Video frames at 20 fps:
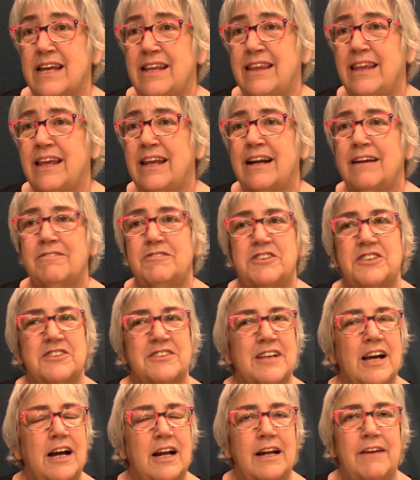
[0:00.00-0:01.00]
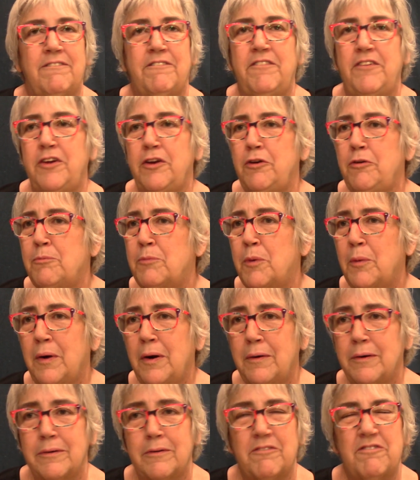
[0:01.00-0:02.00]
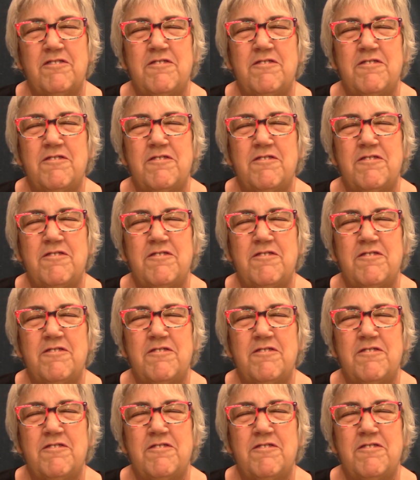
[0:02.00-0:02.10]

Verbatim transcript: and then I've just got a few more